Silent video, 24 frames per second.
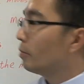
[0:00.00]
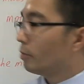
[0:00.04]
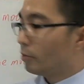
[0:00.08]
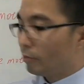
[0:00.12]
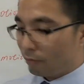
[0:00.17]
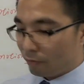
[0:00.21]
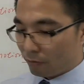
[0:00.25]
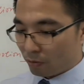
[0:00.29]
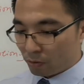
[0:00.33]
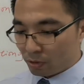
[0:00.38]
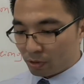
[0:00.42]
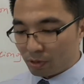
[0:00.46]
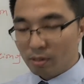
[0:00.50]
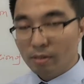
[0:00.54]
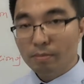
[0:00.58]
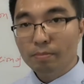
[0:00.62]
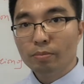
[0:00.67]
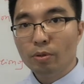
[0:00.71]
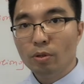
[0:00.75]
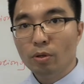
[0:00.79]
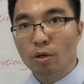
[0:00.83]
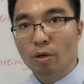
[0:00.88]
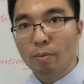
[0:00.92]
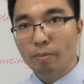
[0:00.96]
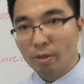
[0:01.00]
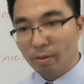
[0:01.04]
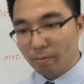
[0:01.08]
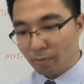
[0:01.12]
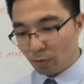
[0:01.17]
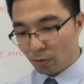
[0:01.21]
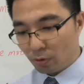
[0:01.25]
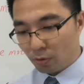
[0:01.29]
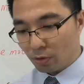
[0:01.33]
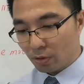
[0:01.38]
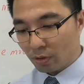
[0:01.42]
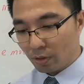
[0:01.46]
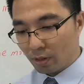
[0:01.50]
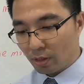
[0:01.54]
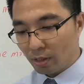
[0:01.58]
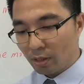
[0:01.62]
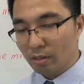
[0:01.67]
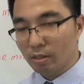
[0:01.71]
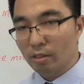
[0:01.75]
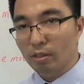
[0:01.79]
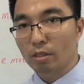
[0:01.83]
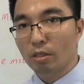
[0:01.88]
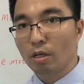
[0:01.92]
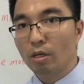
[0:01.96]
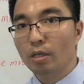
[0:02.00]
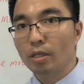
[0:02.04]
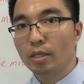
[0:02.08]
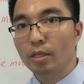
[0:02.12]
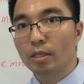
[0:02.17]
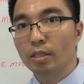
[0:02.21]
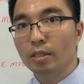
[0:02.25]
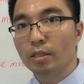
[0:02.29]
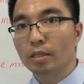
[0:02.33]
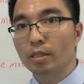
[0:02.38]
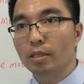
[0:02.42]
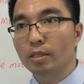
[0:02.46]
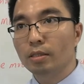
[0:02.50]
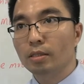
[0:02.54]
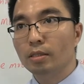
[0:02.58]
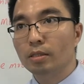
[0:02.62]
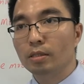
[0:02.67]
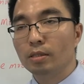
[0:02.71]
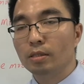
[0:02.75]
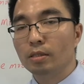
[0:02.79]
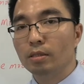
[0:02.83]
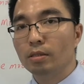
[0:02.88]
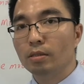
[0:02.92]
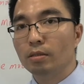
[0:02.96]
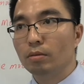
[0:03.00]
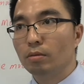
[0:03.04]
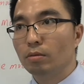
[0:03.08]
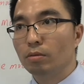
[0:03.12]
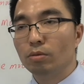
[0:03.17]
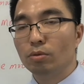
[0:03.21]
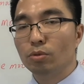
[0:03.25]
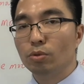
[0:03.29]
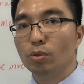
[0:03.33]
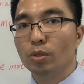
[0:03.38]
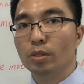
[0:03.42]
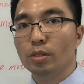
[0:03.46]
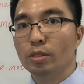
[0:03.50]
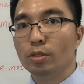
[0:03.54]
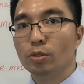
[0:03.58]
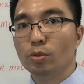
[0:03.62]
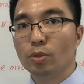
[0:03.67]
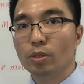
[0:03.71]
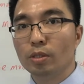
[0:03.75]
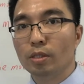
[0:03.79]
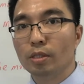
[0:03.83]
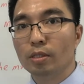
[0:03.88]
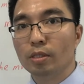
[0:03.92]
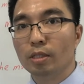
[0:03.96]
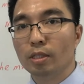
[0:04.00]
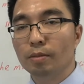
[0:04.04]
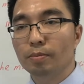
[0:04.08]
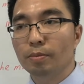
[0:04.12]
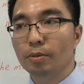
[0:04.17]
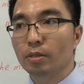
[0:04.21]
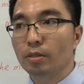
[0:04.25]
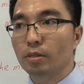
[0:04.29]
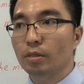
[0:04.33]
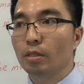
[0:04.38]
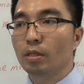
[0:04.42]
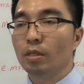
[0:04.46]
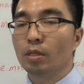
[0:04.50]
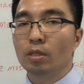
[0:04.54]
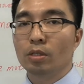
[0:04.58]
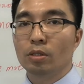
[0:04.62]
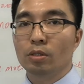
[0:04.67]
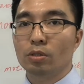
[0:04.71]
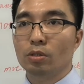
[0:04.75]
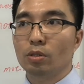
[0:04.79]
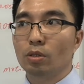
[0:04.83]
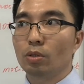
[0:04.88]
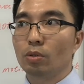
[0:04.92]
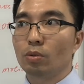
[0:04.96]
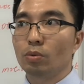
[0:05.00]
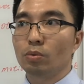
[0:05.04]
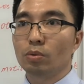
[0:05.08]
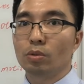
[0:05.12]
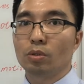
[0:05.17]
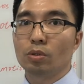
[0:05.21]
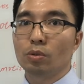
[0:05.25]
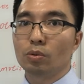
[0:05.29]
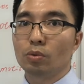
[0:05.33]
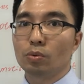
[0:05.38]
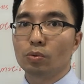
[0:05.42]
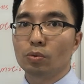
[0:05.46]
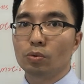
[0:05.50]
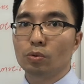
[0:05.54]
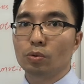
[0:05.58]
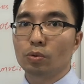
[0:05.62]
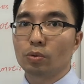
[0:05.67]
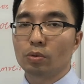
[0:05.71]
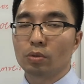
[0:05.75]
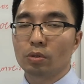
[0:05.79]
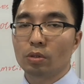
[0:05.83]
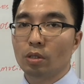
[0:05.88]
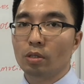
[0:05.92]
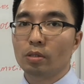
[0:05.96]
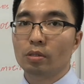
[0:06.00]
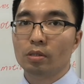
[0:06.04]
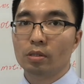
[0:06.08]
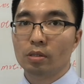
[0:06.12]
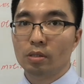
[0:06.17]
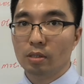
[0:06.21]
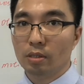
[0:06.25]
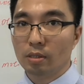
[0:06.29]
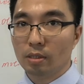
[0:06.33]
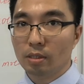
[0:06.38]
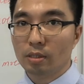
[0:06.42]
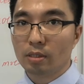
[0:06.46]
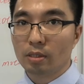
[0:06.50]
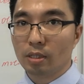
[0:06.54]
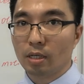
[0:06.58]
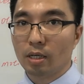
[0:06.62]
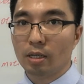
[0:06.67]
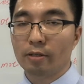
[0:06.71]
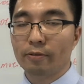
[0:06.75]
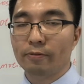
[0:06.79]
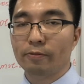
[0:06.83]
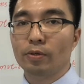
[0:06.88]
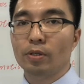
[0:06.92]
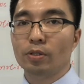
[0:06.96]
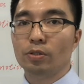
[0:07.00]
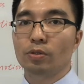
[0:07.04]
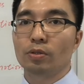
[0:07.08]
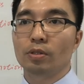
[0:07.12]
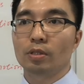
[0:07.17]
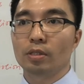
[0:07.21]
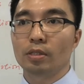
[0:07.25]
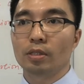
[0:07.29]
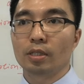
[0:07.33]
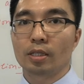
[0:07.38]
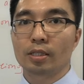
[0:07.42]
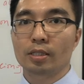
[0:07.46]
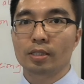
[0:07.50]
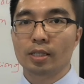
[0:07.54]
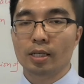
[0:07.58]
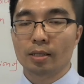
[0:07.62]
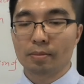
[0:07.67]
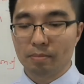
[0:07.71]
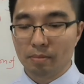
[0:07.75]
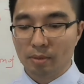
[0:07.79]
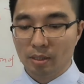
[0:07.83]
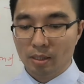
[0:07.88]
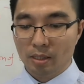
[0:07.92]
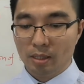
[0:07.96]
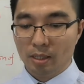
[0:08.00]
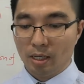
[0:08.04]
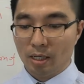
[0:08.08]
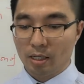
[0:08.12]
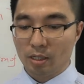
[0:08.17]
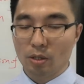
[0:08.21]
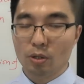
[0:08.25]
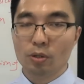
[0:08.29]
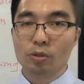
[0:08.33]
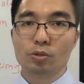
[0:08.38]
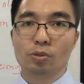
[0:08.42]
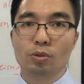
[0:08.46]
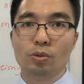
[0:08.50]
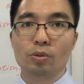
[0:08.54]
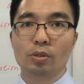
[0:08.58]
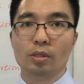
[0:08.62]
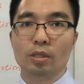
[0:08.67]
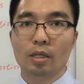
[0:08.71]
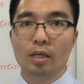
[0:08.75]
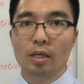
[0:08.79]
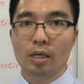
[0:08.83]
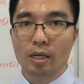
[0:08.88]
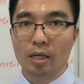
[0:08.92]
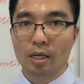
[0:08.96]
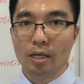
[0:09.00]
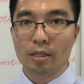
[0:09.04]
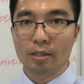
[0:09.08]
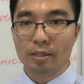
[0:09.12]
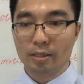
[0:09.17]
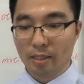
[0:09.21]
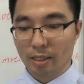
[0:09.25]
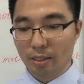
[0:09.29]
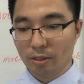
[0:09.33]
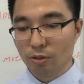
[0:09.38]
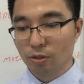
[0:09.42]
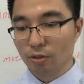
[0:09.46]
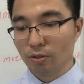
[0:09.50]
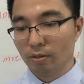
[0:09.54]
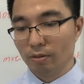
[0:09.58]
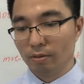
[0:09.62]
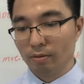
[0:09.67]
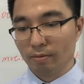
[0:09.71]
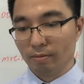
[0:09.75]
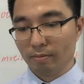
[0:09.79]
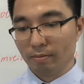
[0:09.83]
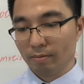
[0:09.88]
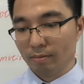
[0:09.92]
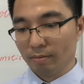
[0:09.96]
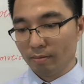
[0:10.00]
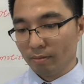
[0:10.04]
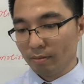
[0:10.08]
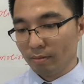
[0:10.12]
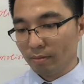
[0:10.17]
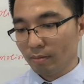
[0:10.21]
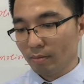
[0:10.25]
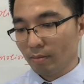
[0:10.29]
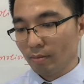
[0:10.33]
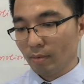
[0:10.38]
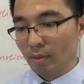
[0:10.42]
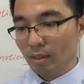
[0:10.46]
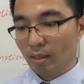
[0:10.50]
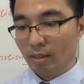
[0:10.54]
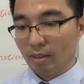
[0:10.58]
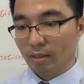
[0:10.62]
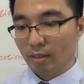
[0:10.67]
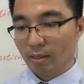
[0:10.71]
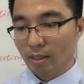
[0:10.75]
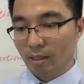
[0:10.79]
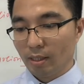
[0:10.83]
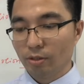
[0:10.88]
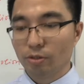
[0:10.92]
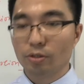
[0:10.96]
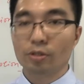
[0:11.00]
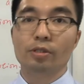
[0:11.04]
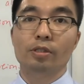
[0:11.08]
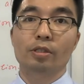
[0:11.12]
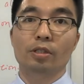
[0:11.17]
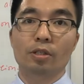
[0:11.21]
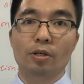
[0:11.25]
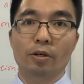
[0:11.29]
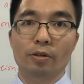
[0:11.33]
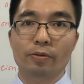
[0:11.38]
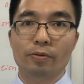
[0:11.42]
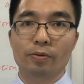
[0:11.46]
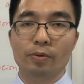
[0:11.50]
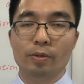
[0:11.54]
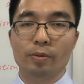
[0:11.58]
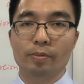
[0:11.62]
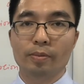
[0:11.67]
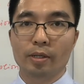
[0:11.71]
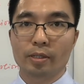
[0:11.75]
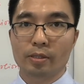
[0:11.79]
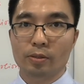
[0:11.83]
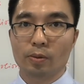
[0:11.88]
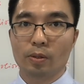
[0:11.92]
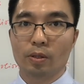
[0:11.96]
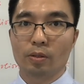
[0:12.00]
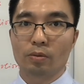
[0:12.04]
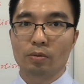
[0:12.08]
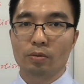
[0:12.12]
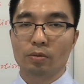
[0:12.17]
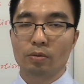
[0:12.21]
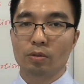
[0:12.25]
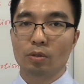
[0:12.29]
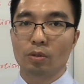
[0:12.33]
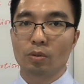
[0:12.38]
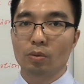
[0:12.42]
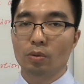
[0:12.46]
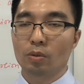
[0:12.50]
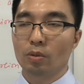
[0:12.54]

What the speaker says: For simple harmonic motion, is not in the 2020 syllabus, so you should not see this kind of question in the exam. And also the tangent tangent secant theorem as well. So